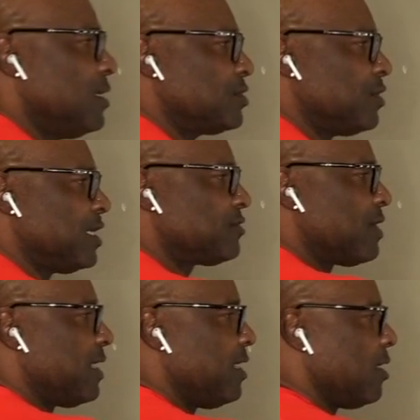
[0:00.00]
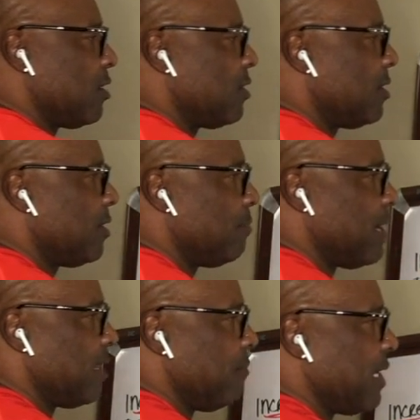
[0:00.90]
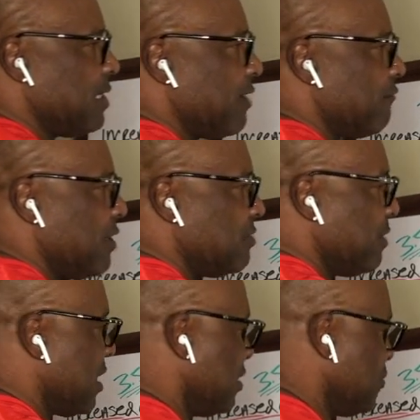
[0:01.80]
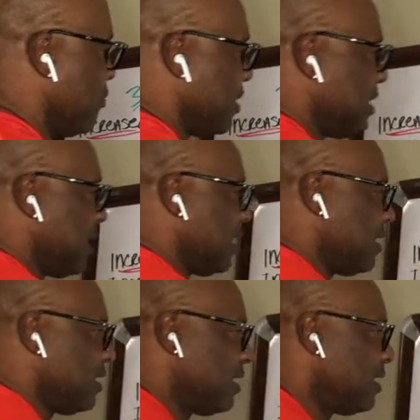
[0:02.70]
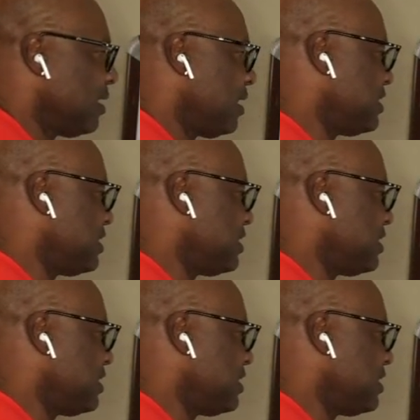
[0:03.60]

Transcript: so this right here made a big difference, because what we did is